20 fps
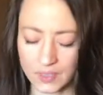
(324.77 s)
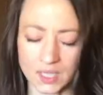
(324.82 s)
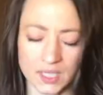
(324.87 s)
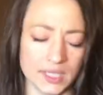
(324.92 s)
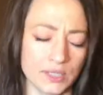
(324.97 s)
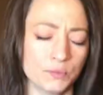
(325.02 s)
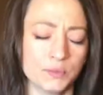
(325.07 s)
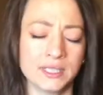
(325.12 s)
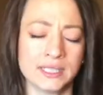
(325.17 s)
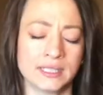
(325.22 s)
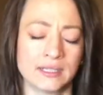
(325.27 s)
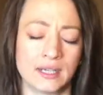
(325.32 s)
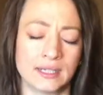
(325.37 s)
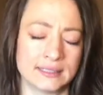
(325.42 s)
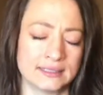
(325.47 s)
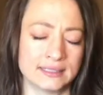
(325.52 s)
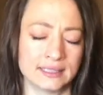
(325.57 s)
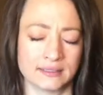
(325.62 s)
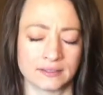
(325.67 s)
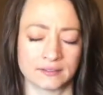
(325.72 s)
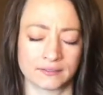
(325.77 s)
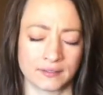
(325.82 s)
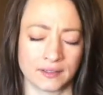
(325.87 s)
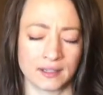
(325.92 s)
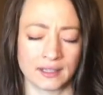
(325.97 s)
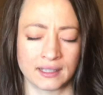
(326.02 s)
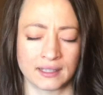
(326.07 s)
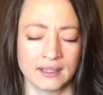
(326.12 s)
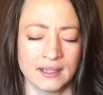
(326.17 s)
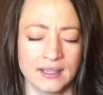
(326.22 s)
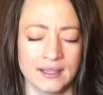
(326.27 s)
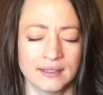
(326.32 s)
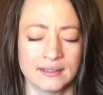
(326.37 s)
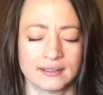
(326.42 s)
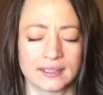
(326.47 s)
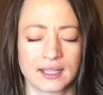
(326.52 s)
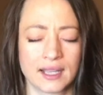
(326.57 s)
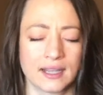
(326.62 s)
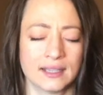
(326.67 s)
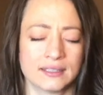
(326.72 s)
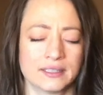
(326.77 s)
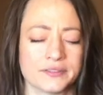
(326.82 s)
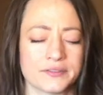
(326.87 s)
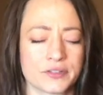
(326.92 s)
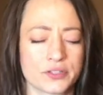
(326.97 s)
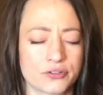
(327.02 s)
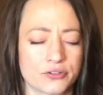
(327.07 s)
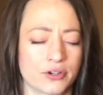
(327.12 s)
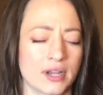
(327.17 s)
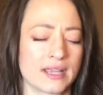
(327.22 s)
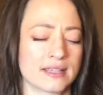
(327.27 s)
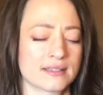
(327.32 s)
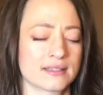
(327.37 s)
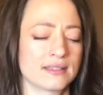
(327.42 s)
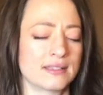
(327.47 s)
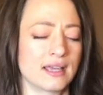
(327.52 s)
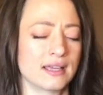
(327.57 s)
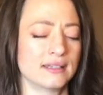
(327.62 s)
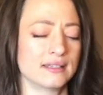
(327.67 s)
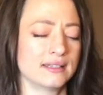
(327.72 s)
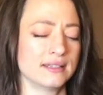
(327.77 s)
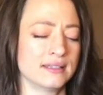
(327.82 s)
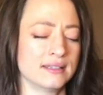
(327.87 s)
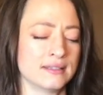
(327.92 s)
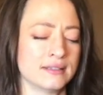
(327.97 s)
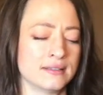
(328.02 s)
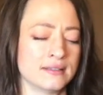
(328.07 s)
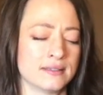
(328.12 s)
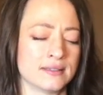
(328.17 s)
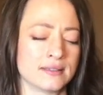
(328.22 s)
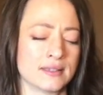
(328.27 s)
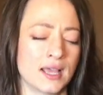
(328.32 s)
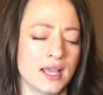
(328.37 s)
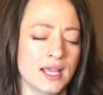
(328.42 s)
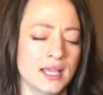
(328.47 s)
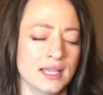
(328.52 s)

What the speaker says: And we identify the kind of stress that is